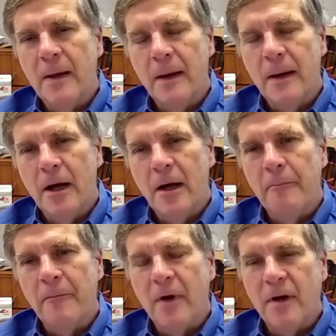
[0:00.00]

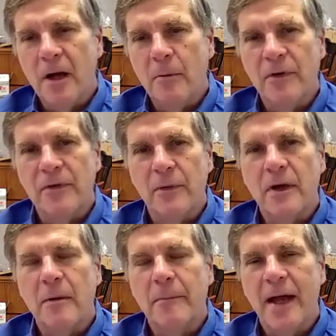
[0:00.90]
Our numbers will
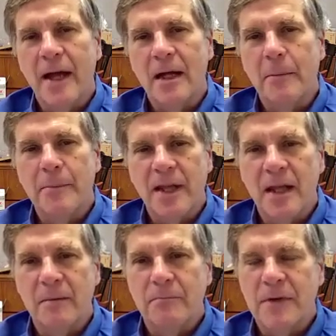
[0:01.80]
come back up
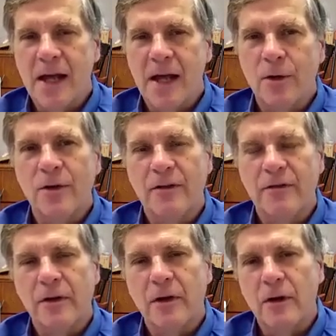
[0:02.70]
again, not only
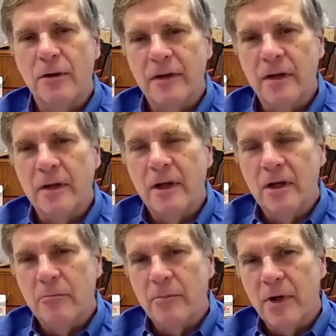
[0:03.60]
for COVID,
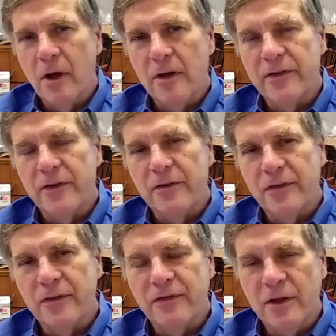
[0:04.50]
but also
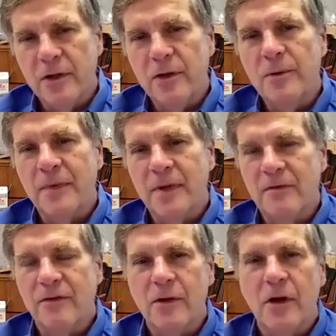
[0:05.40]
for flu
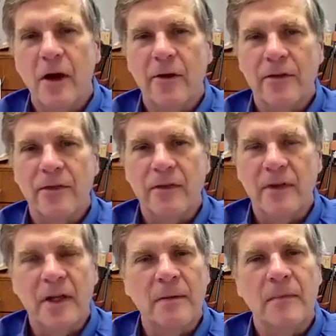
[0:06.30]
and for
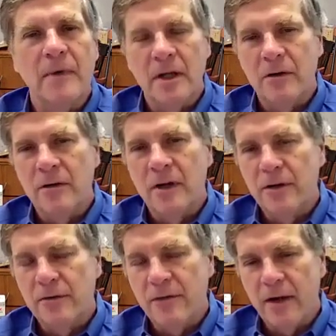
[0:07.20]
RSV and our
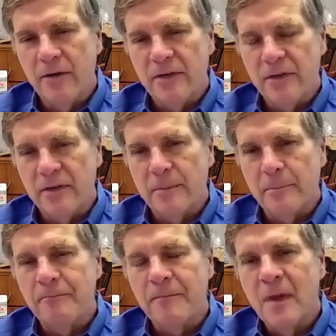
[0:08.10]
other viruses.
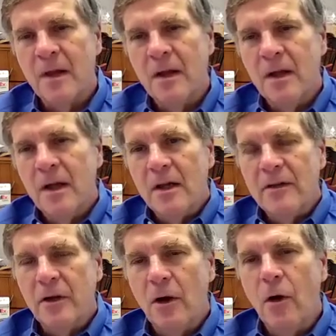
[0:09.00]

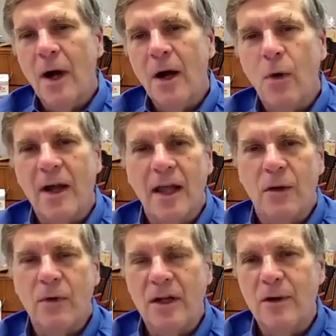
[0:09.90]
So, what can
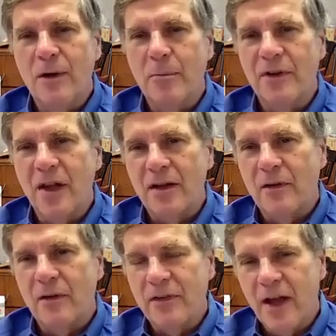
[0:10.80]
we do to protect
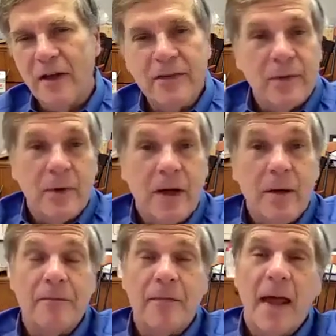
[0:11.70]
ourselves?
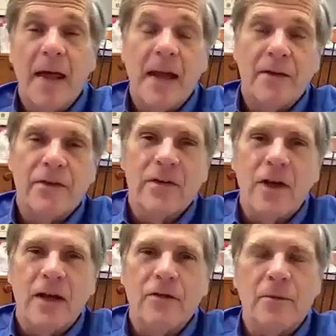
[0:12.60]
Well, that hasn't
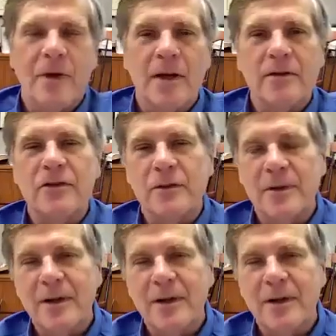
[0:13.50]
changed much.